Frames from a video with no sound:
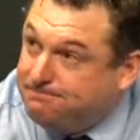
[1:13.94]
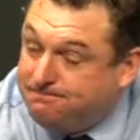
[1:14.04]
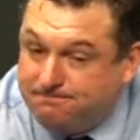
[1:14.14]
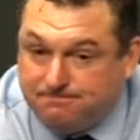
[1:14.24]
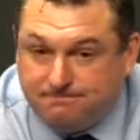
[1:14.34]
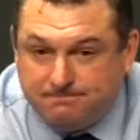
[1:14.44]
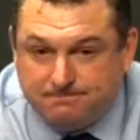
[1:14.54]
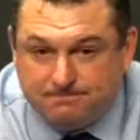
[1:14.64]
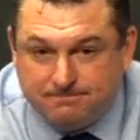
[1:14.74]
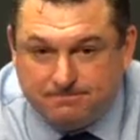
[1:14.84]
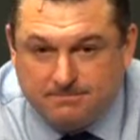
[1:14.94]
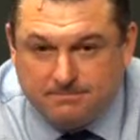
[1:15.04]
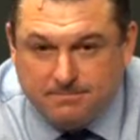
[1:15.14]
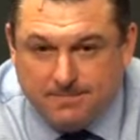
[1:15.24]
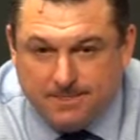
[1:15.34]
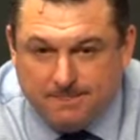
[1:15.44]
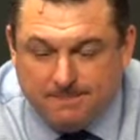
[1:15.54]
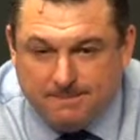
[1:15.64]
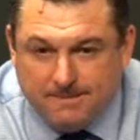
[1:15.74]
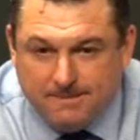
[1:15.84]
uh, DJ pair of first
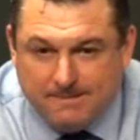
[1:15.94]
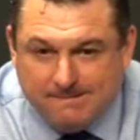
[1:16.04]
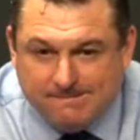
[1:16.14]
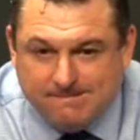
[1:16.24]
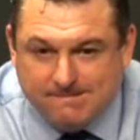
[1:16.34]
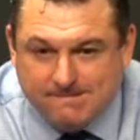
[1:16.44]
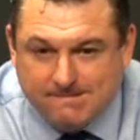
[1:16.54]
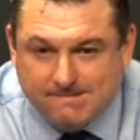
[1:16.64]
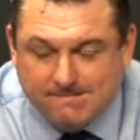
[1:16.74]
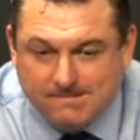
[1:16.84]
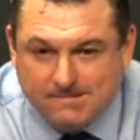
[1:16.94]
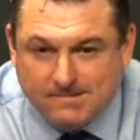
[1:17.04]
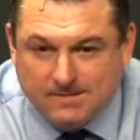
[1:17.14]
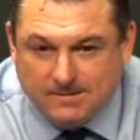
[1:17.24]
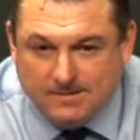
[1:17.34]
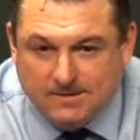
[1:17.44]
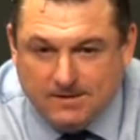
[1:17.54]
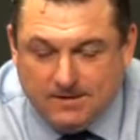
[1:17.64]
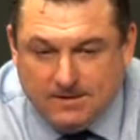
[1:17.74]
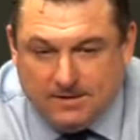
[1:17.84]
period goals from uh, Nick Paul. Just how good was
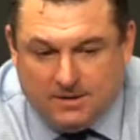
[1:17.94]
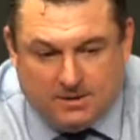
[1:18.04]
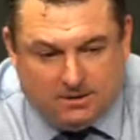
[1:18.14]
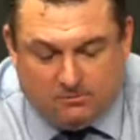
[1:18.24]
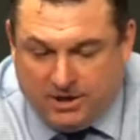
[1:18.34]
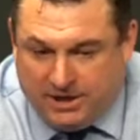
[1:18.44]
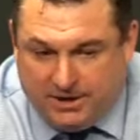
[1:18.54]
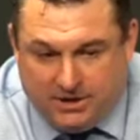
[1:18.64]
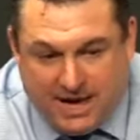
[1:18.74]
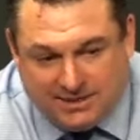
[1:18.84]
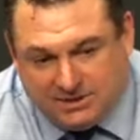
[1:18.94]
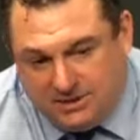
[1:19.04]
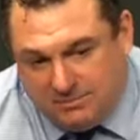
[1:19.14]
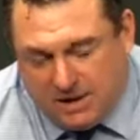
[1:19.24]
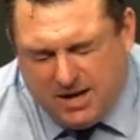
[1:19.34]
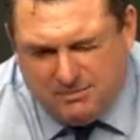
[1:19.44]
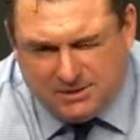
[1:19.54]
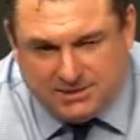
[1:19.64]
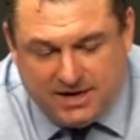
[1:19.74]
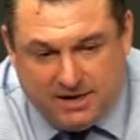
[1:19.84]
he tonight? Really good. Asking him to come
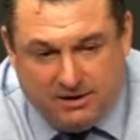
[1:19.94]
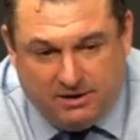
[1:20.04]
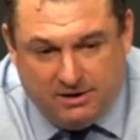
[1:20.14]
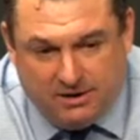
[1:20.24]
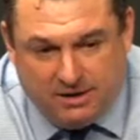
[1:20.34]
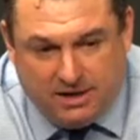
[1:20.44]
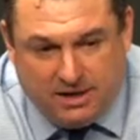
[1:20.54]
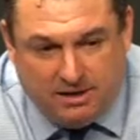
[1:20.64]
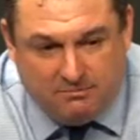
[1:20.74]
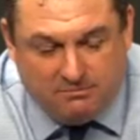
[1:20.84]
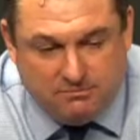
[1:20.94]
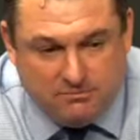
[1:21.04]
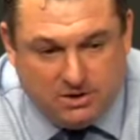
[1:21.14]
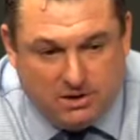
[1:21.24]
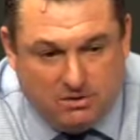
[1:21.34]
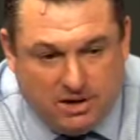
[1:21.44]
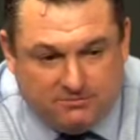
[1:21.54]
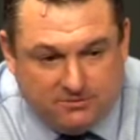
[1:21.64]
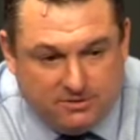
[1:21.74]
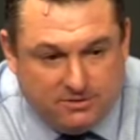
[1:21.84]
to center, um, you know,
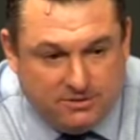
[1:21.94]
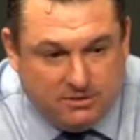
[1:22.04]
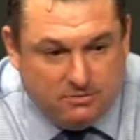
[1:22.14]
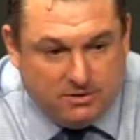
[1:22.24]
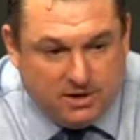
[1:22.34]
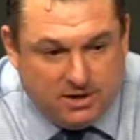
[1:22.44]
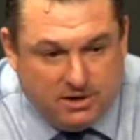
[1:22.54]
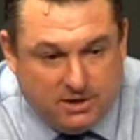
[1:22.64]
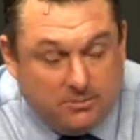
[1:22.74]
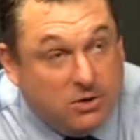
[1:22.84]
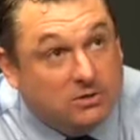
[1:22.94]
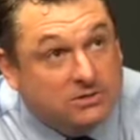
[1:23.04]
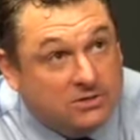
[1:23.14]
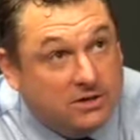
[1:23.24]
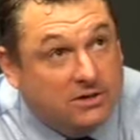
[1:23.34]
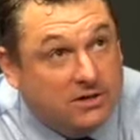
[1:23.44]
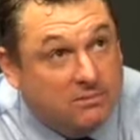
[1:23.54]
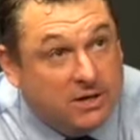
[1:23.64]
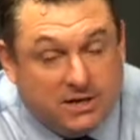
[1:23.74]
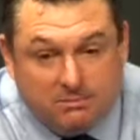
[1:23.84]
after you know we kind of hung him out at the start of the
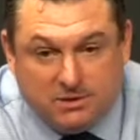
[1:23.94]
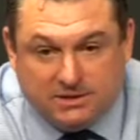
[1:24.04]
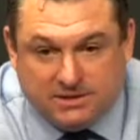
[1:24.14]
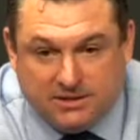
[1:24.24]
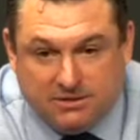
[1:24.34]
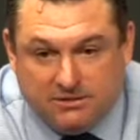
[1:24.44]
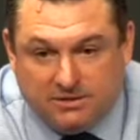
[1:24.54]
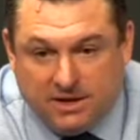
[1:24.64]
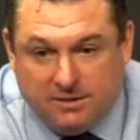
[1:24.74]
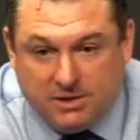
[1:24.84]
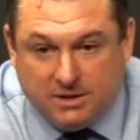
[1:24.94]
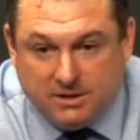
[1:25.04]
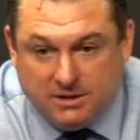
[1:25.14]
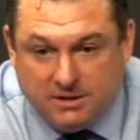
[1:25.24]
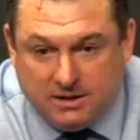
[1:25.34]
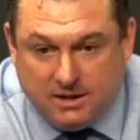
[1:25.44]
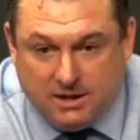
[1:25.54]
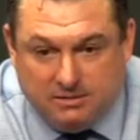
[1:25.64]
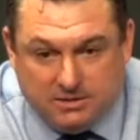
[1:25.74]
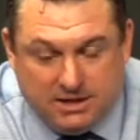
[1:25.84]
year, making him play center all the time, and
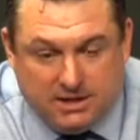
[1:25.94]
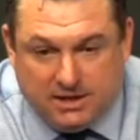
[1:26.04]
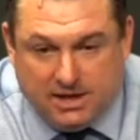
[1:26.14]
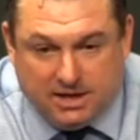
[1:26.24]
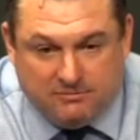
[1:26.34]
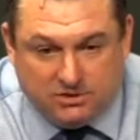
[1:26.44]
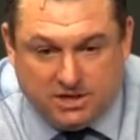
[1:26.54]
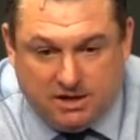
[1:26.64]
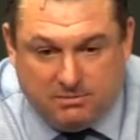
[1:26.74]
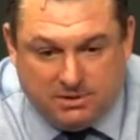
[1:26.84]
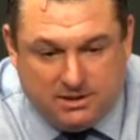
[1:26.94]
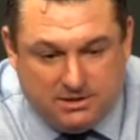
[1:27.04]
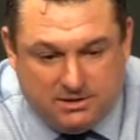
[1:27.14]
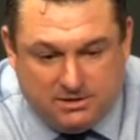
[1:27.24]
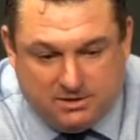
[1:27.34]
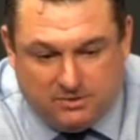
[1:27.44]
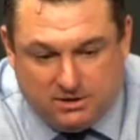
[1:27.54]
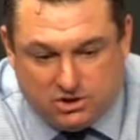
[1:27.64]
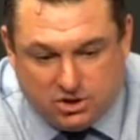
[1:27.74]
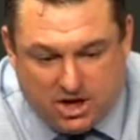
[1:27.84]
uh, he did a heck of a job. He, you know,
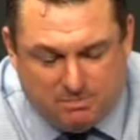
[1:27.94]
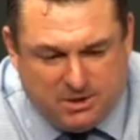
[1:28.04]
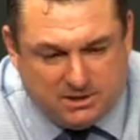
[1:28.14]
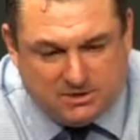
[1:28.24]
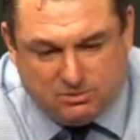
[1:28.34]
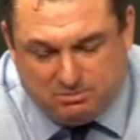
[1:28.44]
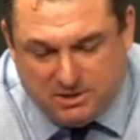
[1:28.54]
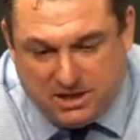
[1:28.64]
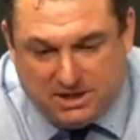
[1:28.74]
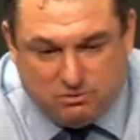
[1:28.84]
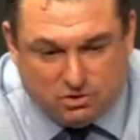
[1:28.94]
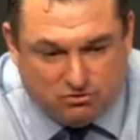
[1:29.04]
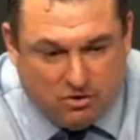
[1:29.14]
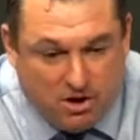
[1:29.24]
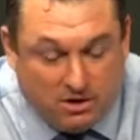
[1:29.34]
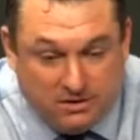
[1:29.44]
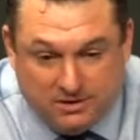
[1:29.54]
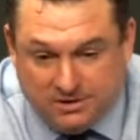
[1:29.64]
he shot pucks. He was big. He was strong.